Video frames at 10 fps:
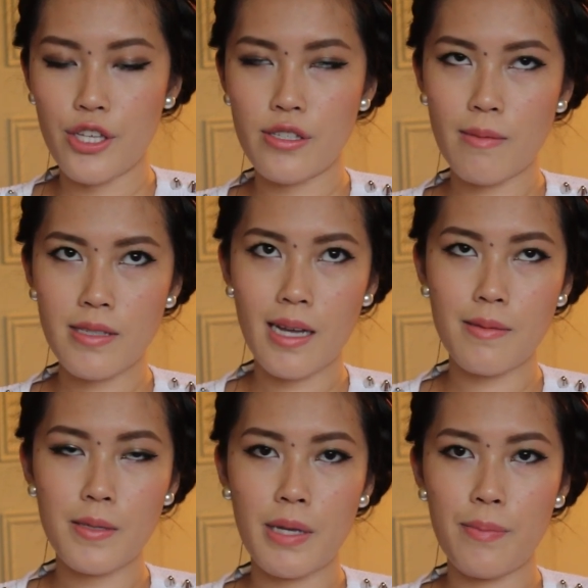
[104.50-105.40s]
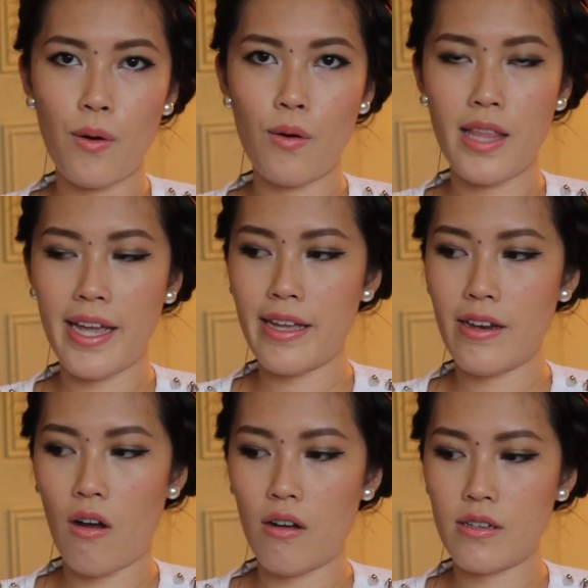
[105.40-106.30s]
sometimes people lay it
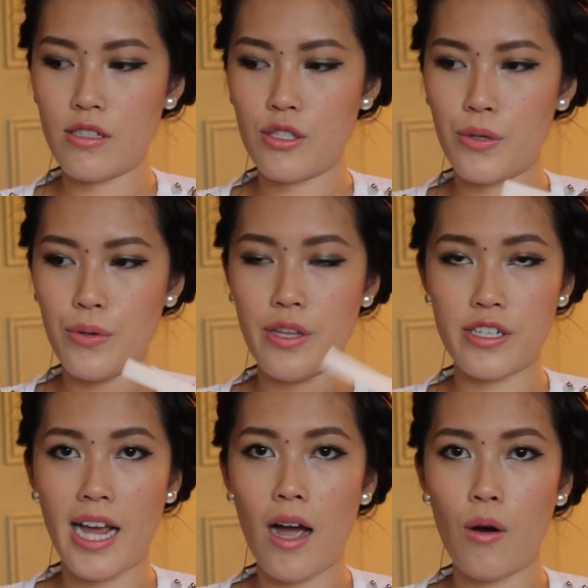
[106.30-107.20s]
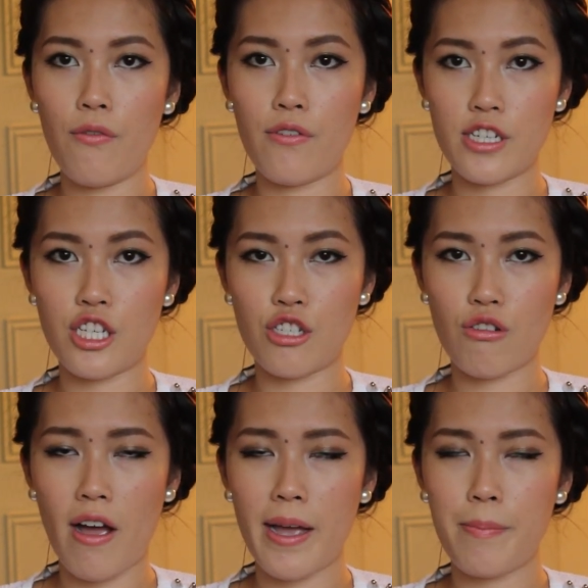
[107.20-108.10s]
on to their towel for it to
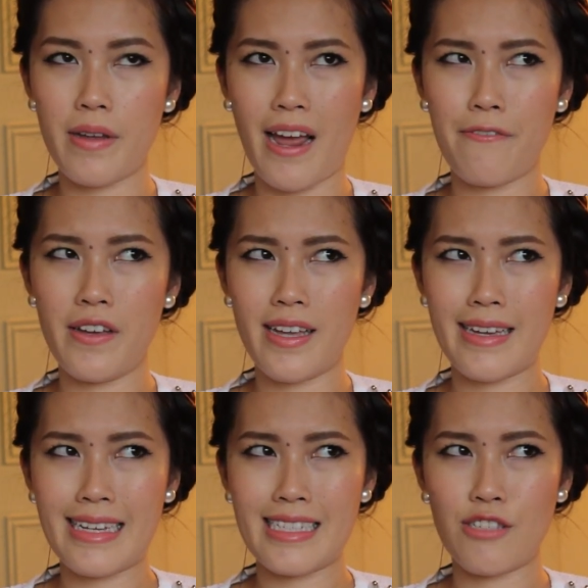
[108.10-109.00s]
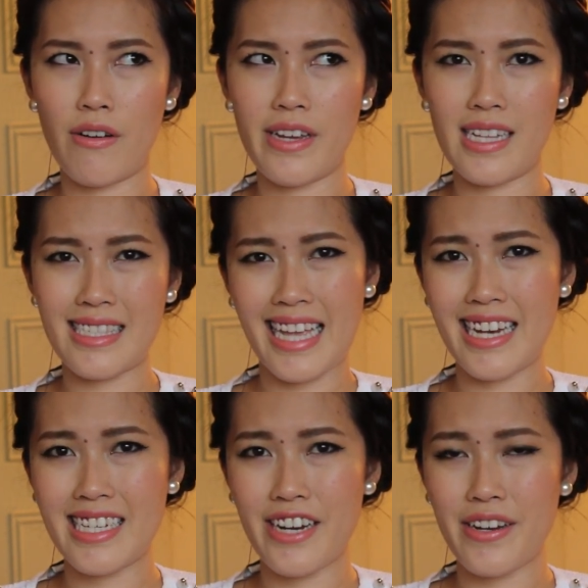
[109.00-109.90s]
dry, but I feel like it's very
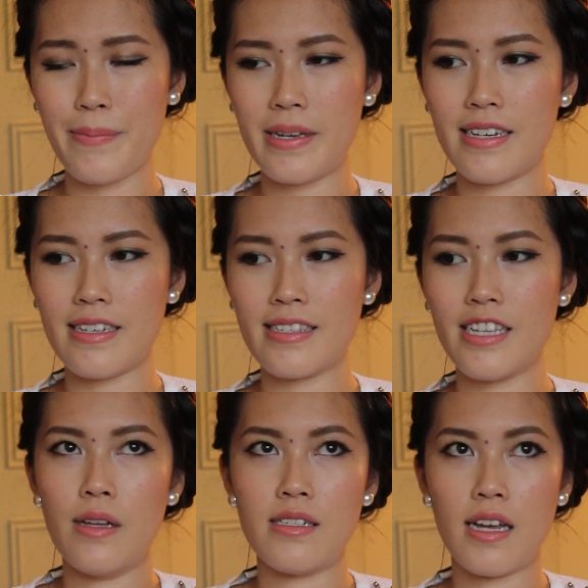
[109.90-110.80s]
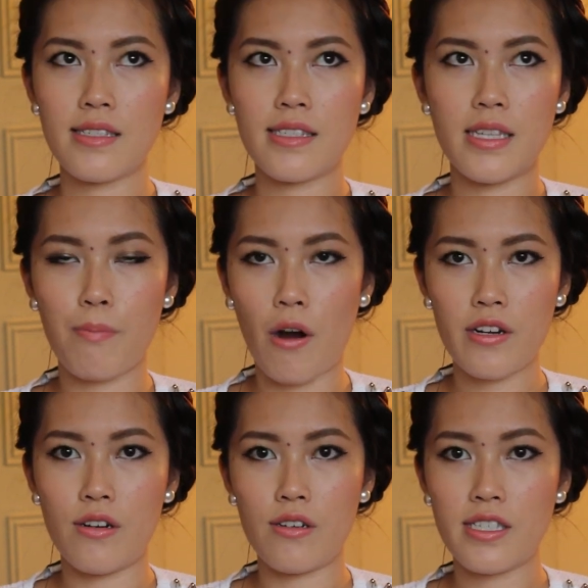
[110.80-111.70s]
unsanitary because dusts and
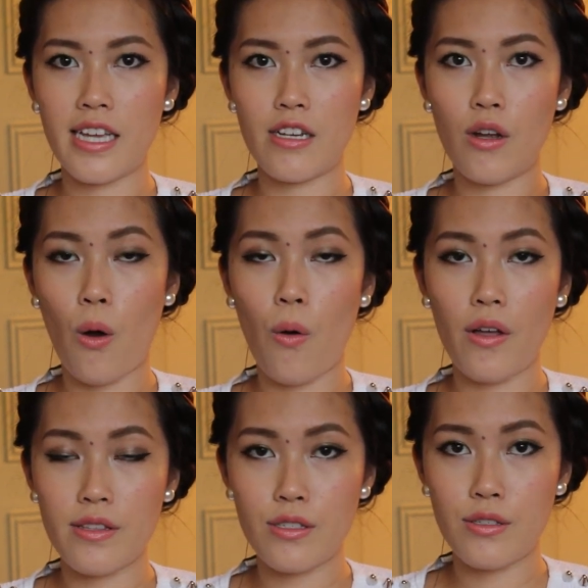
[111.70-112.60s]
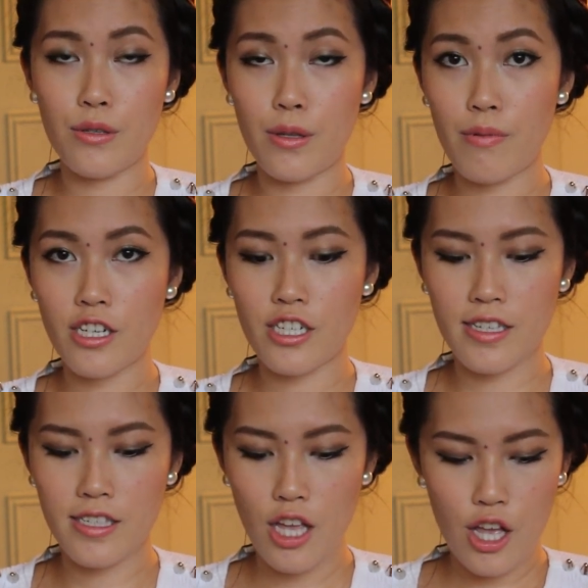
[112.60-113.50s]
particles can go on to the
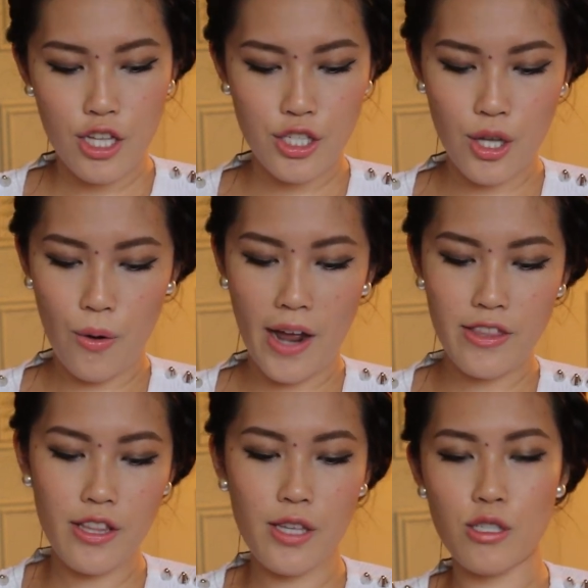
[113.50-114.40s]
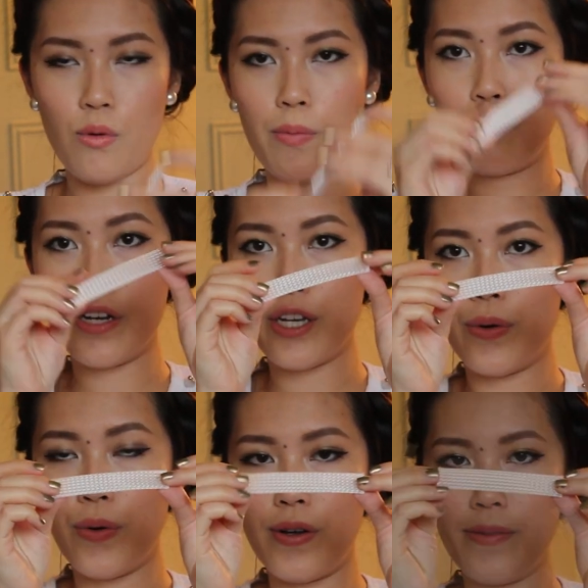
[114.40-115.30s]
brushes. So I thought these were pretty
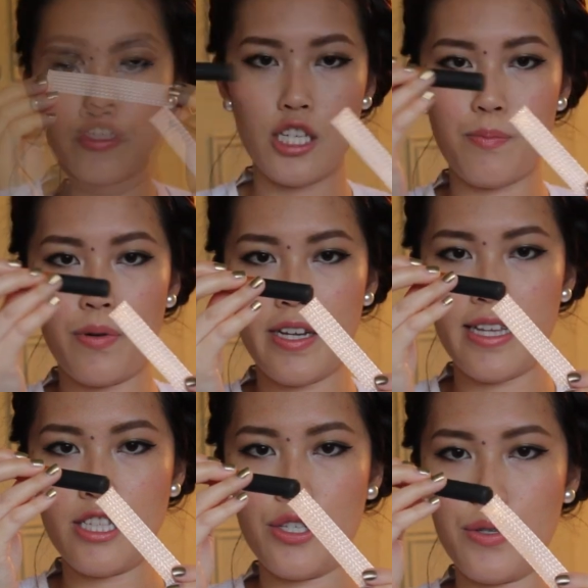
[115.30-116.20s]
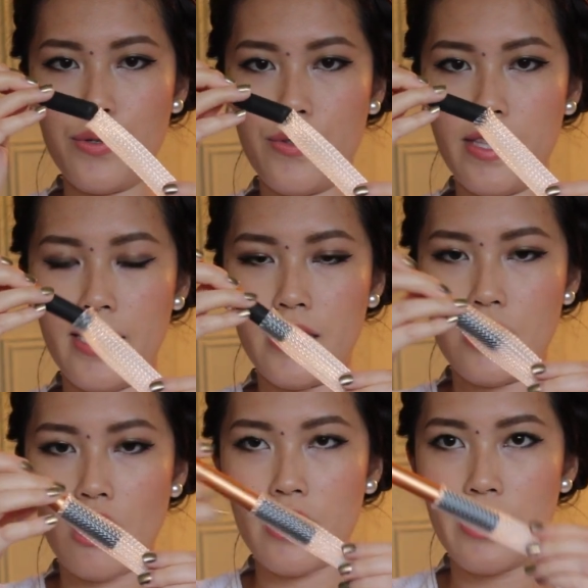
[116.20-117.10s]
cool. You just put it into the
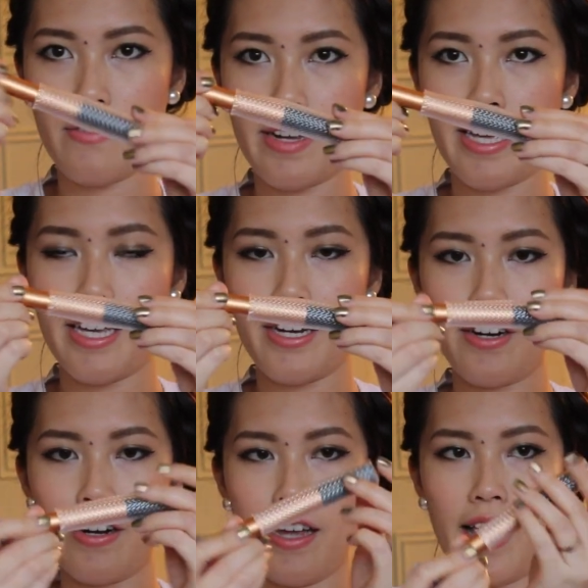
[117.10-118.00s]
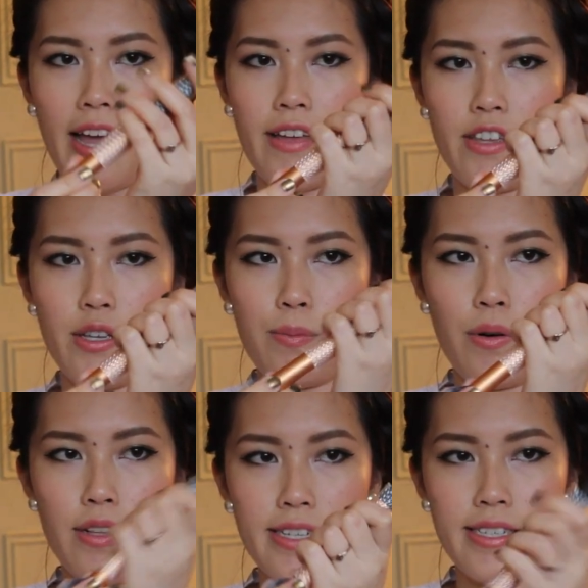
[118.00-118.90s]
socket right here, and then you
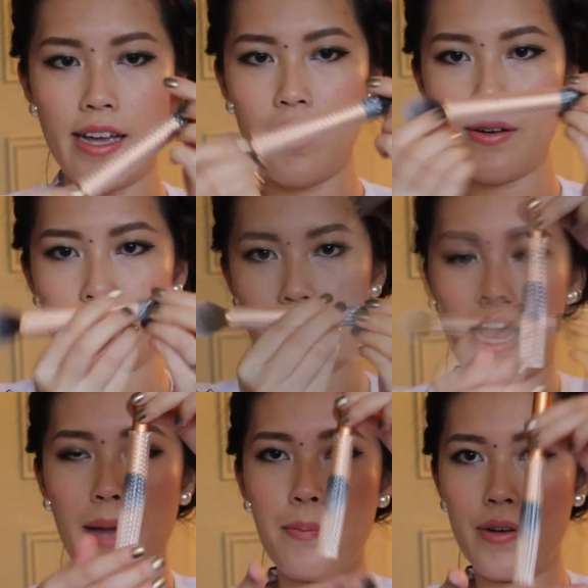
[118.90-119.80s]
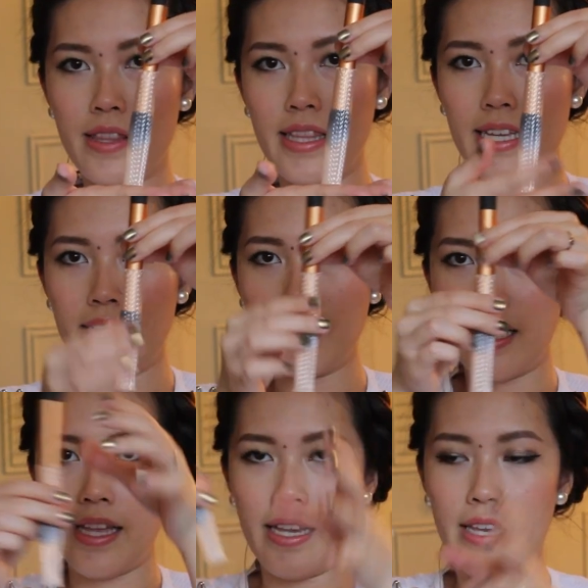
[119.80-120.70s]
pull it down, and I put these
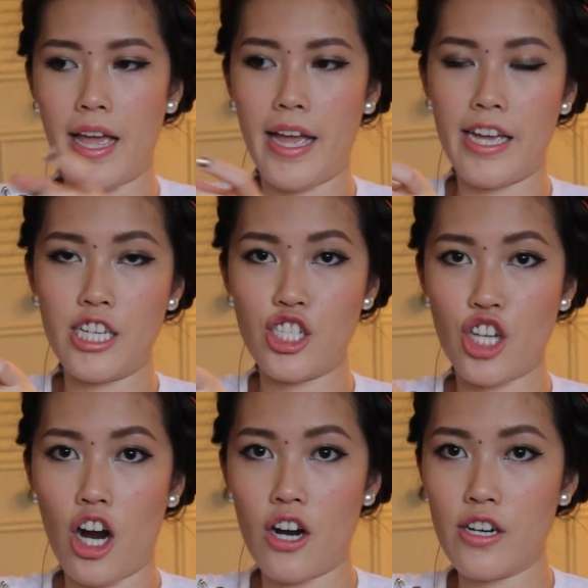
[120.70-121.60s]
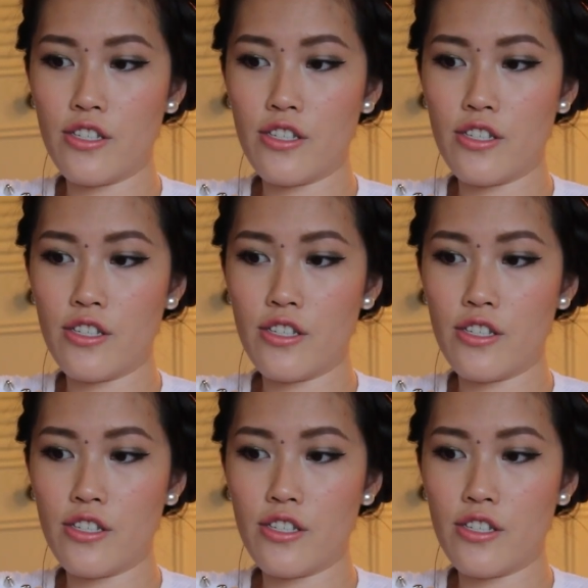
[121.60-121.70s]
in a jar,